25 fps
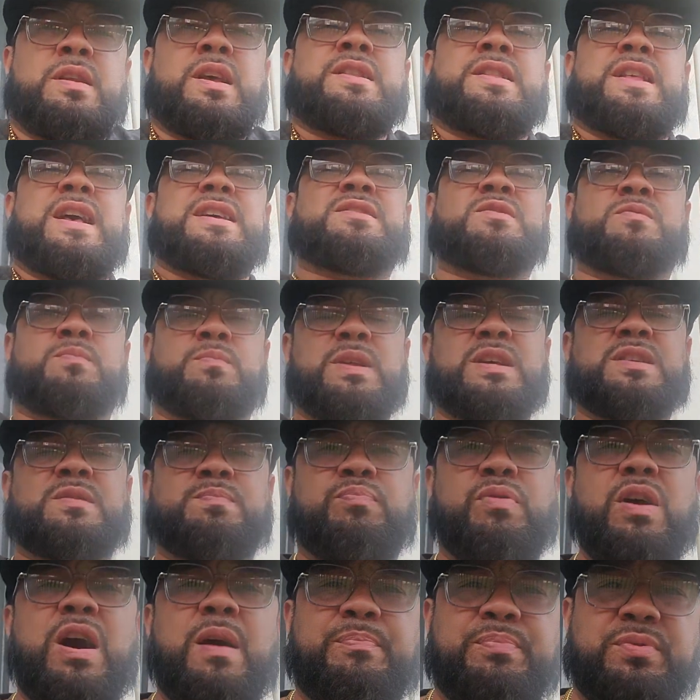and that's
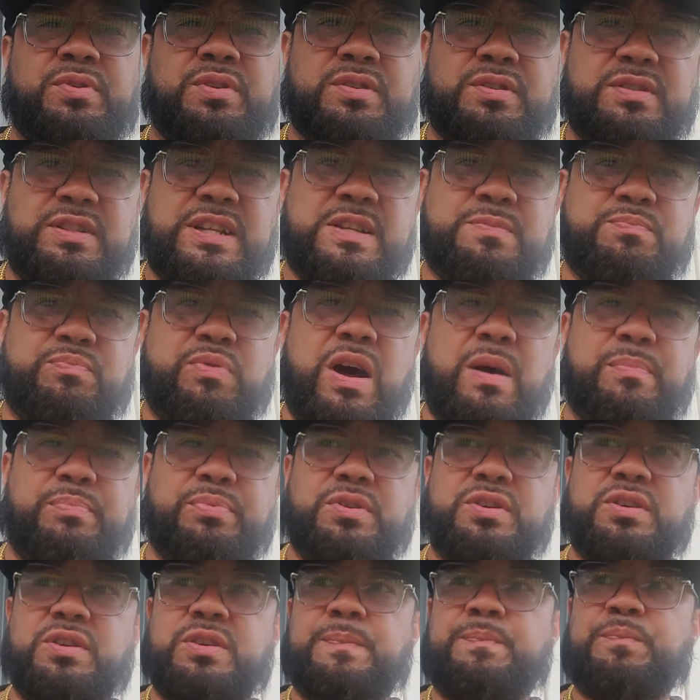proper
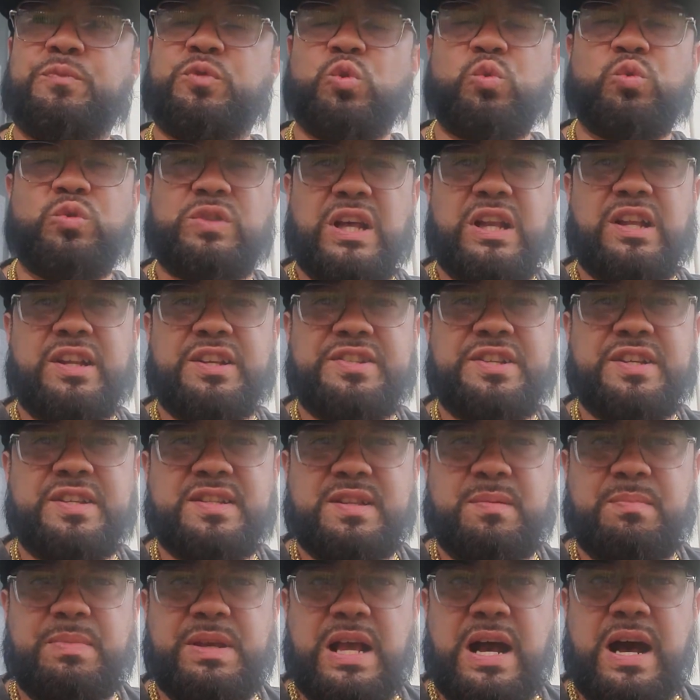due diligence,
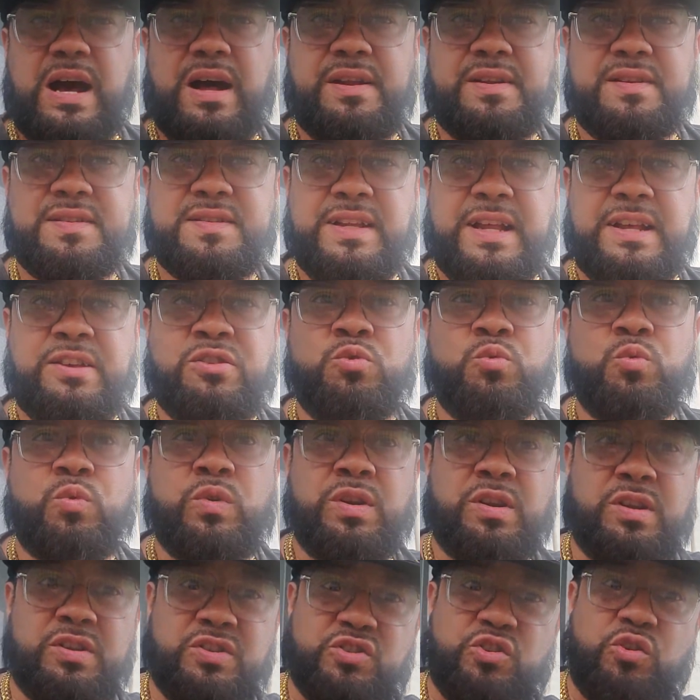to be honest. Like, you
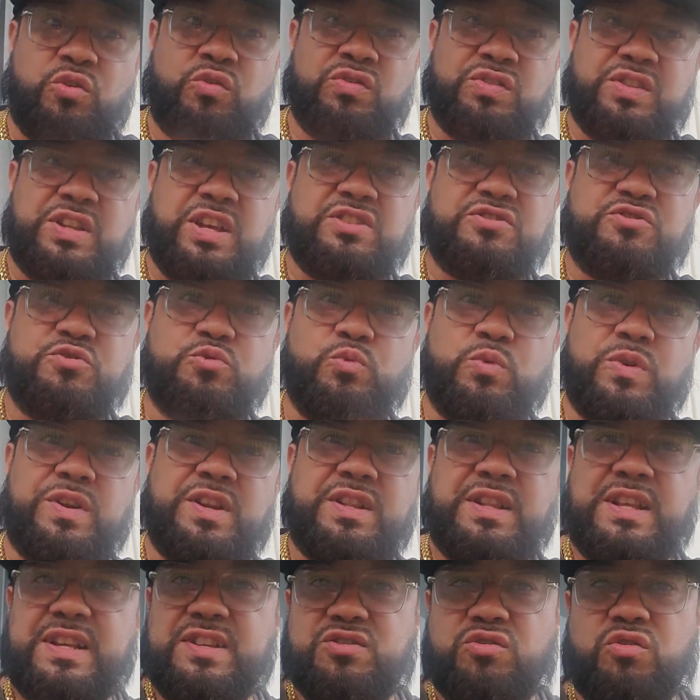want certain things you want in
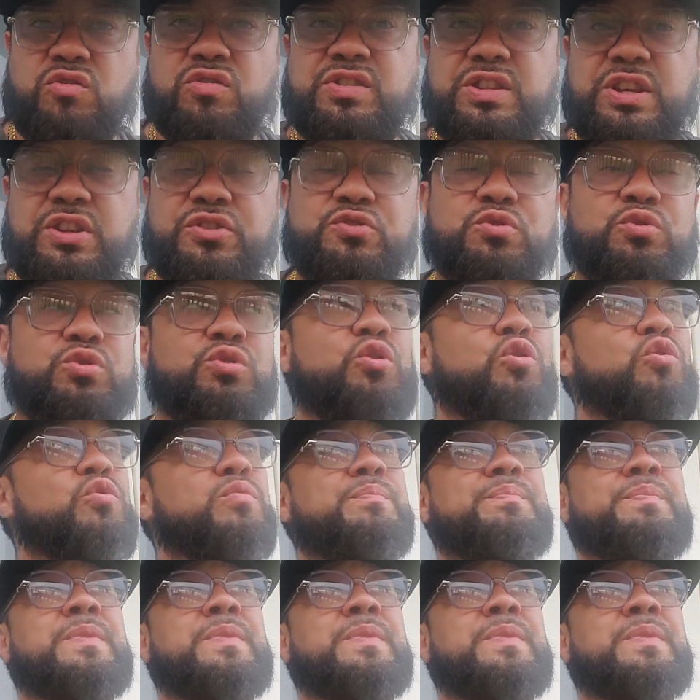there, certain things you don't.